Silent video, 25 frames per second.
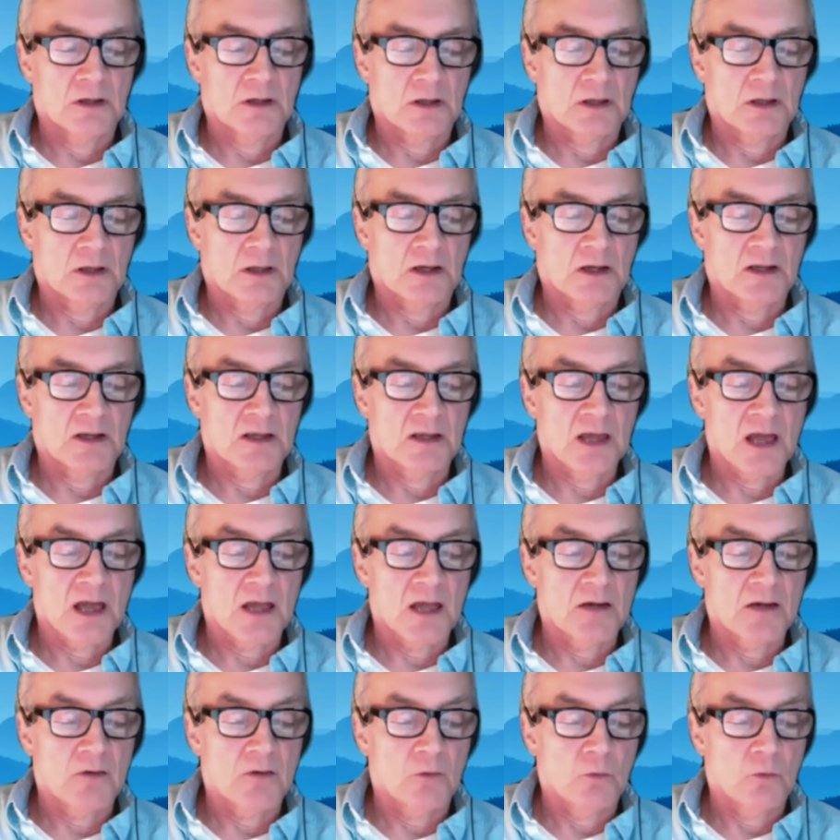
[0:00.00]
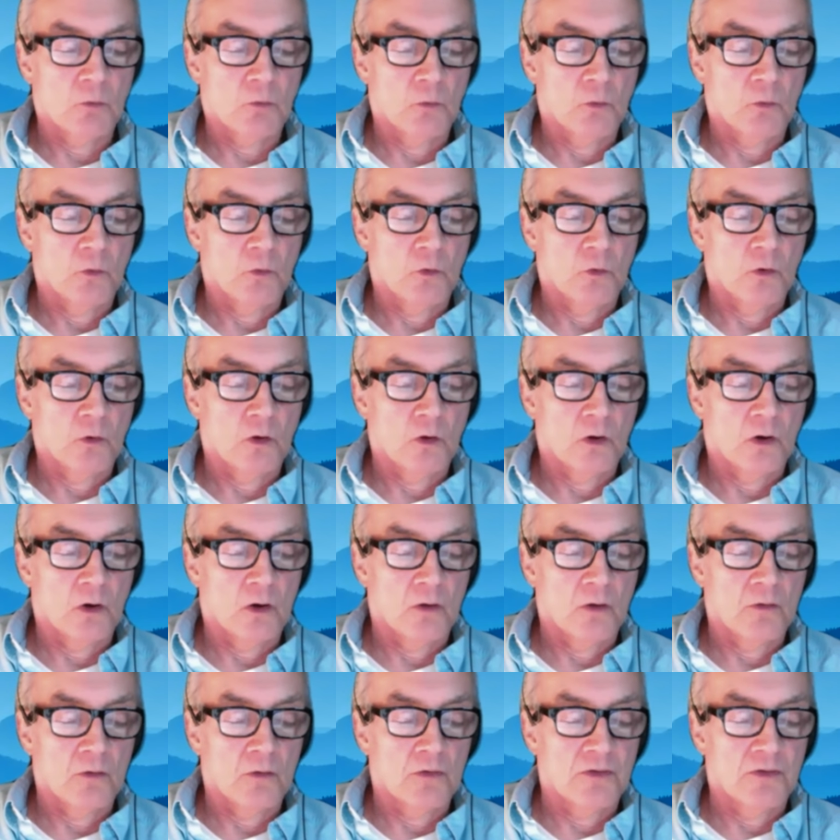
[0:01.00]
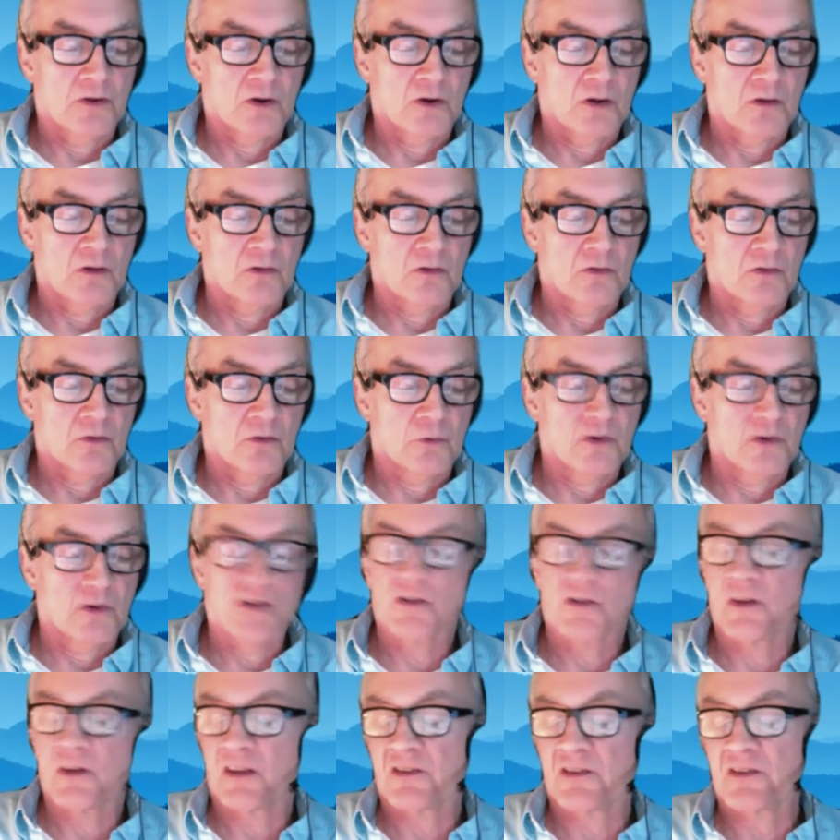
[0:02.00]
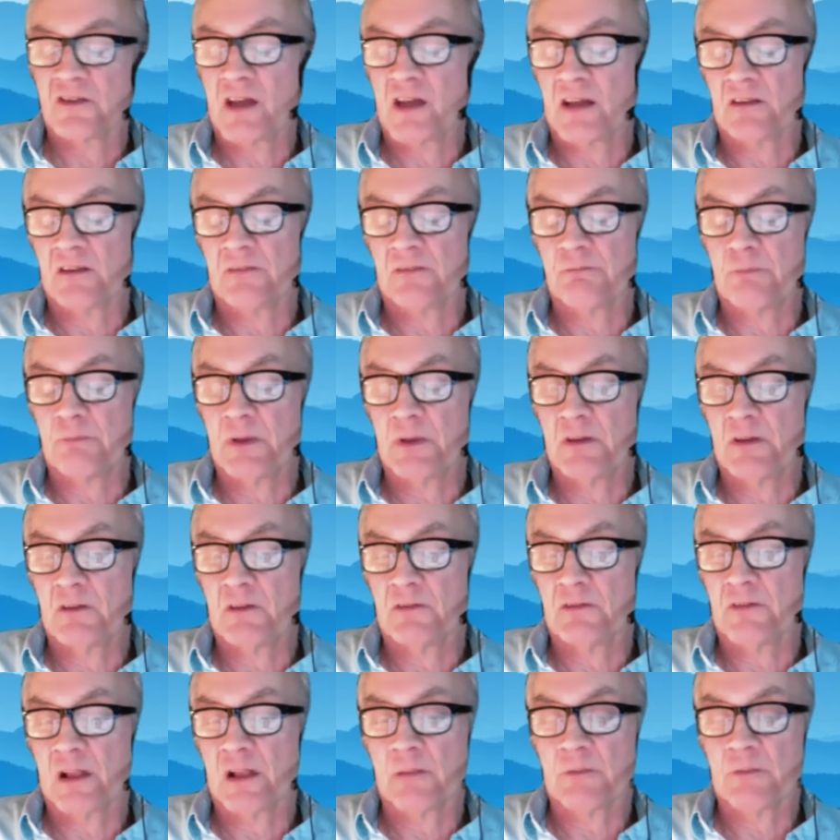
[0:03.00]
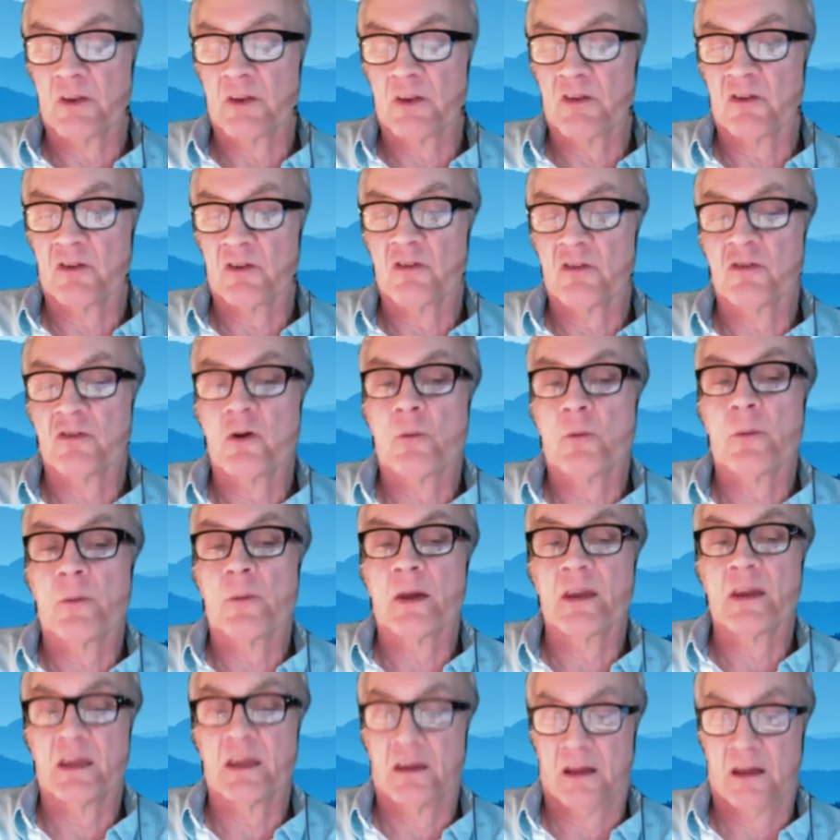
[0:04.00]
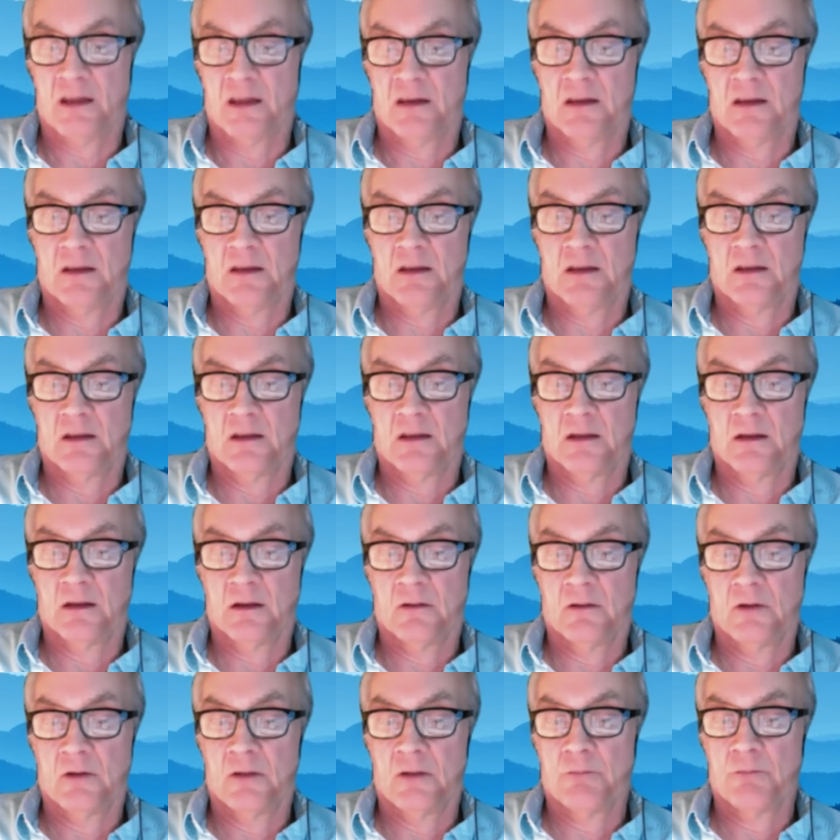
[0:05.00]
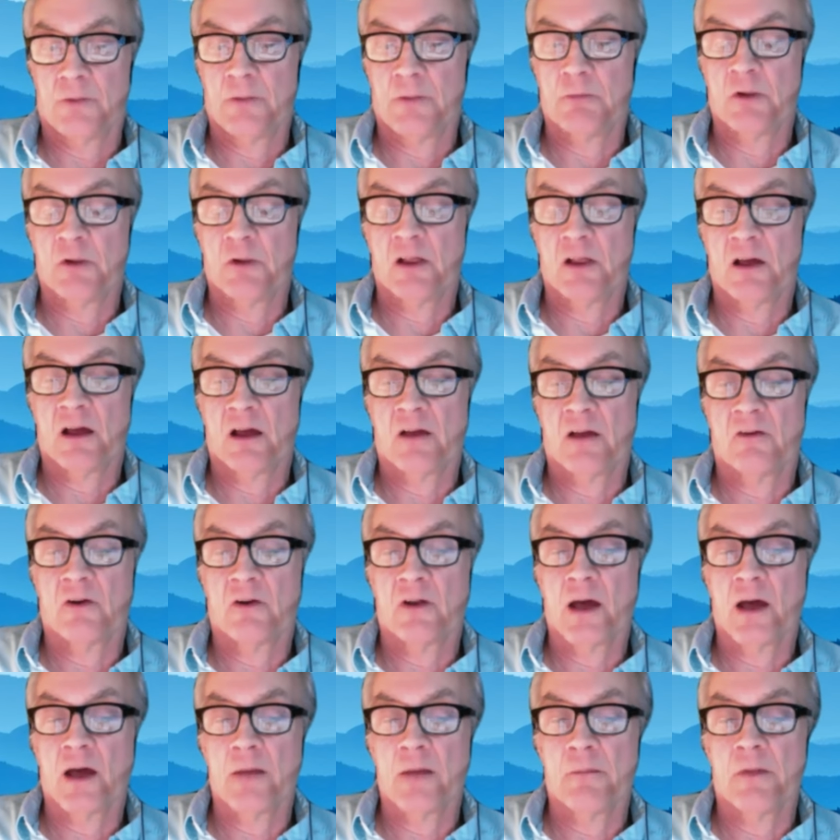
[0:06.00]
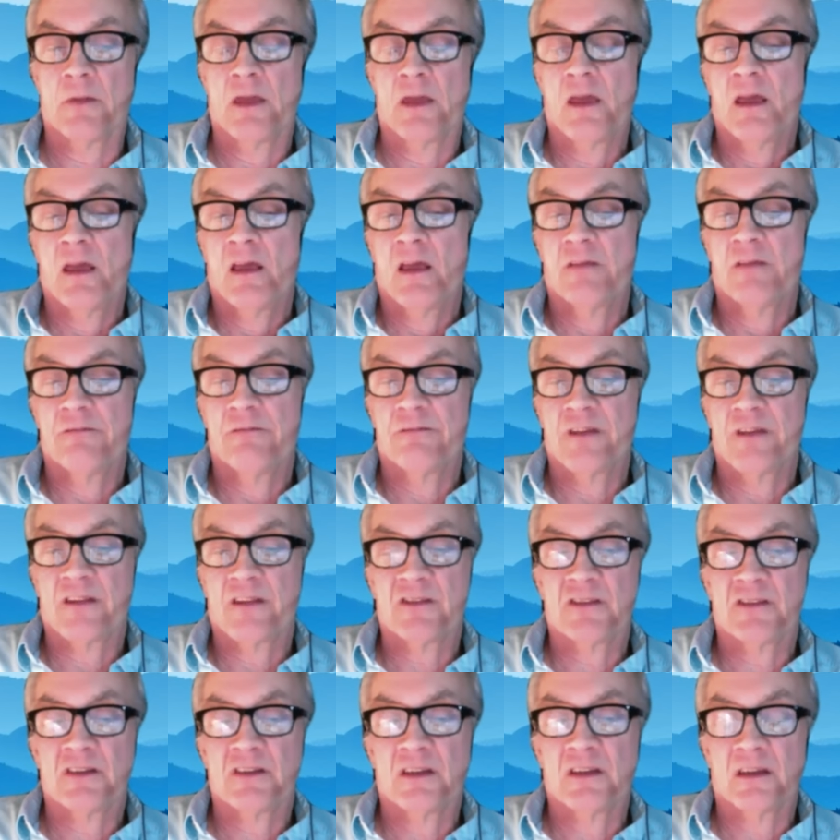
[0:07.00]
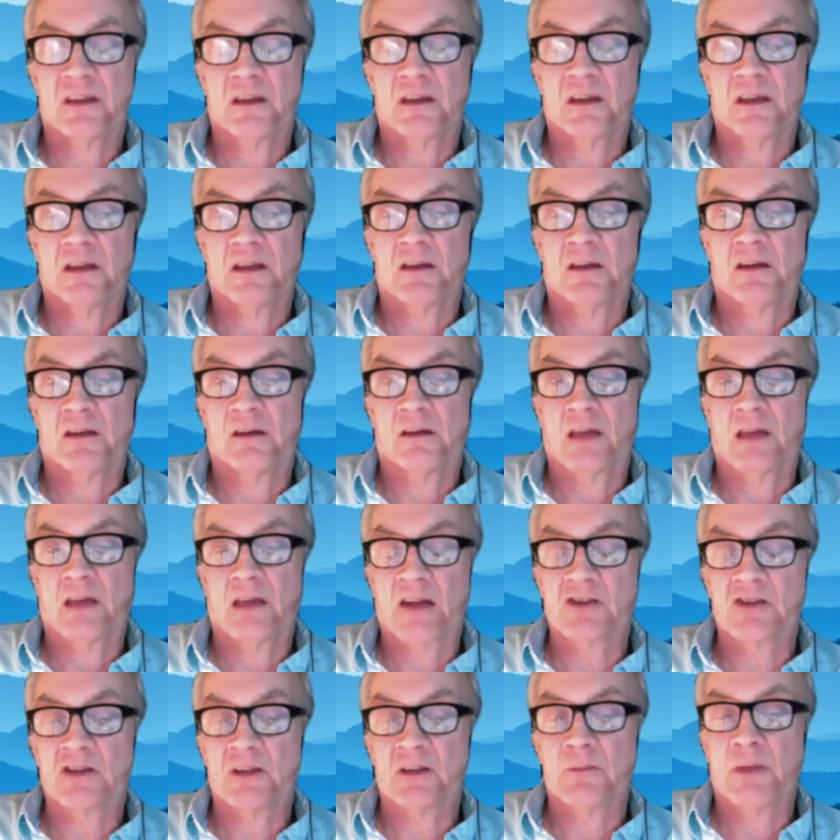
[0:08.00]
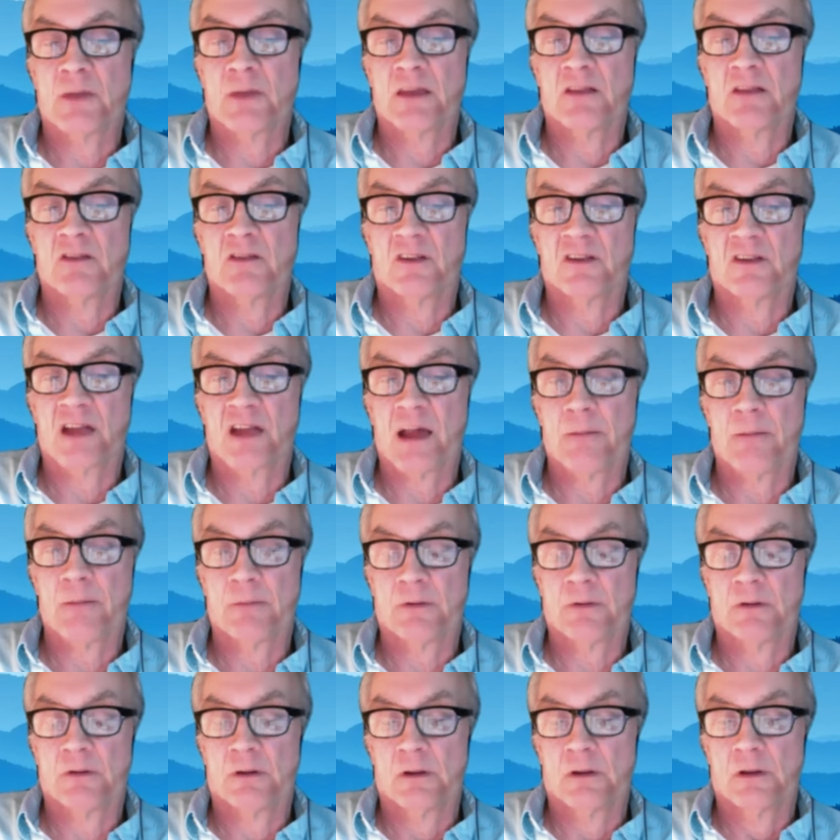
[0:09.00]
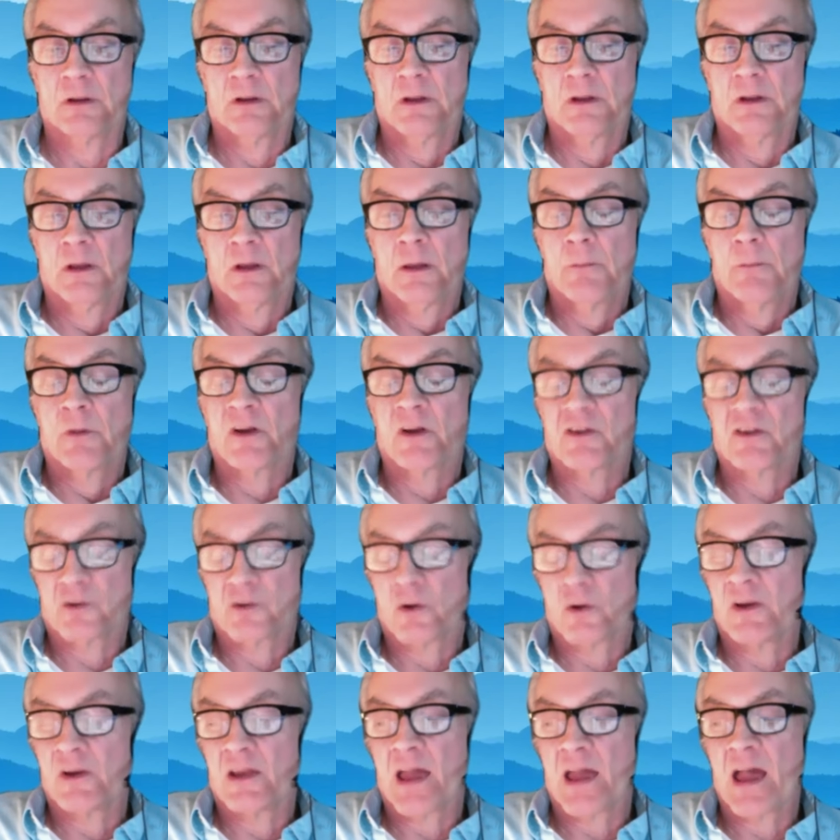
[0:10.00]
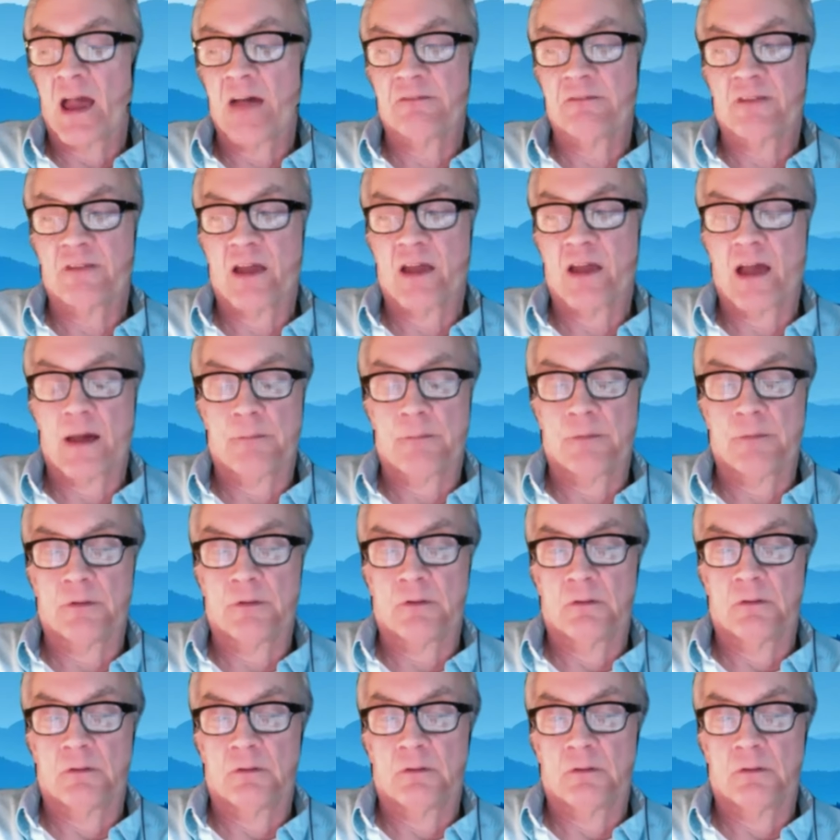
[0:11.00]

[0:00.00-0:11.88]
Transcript: again, the reason that's not being developed is there's no money in it, right? People are not investing in actually making this happen, but it's going to have to happen